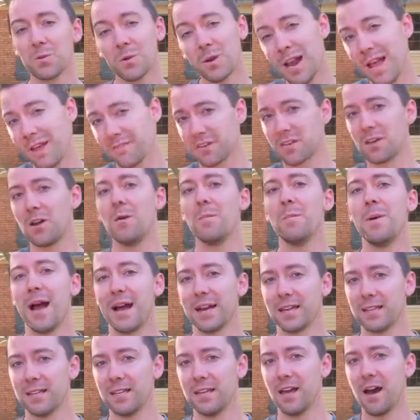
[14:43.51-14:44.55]
We're going to have to go
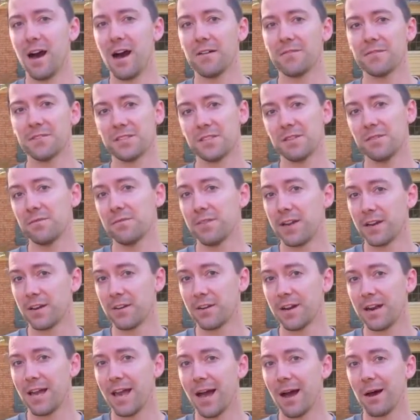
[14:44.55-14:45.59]
back to the office and
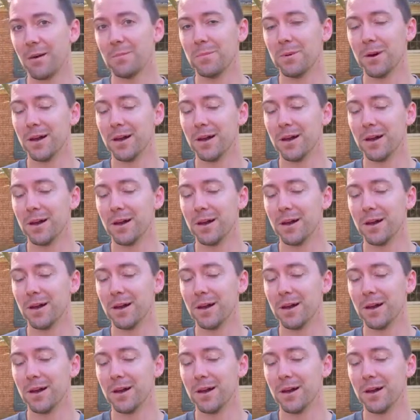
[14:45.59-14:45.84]
figure it out.